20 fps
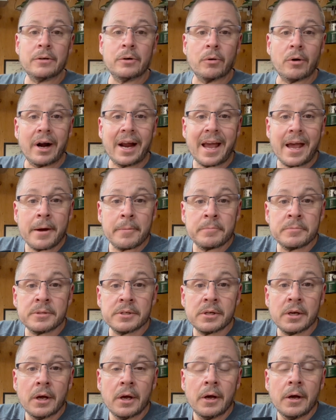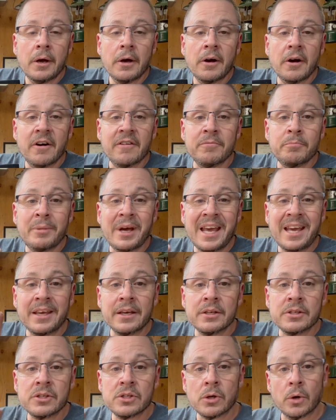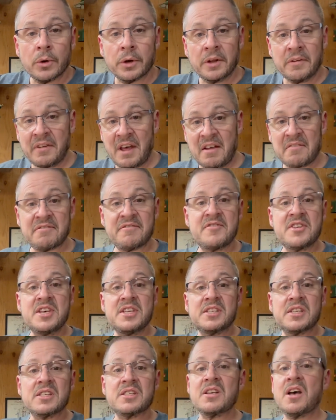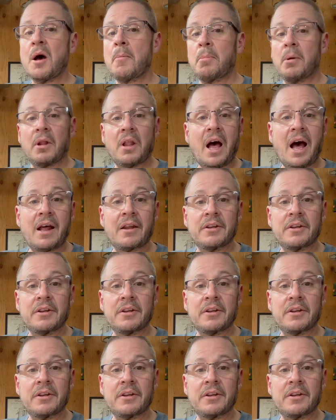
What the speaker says: grams of baking soda, and that fizzes up a lot.